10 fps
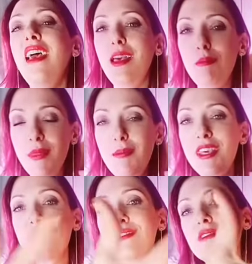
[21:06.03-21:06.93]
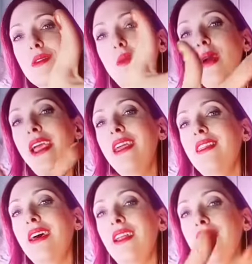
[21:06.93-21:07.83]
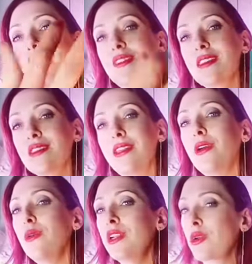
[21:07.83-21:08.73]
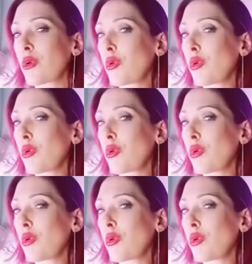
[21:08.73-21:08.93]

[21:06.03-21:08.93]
and maybe there's a way that if this is you and you're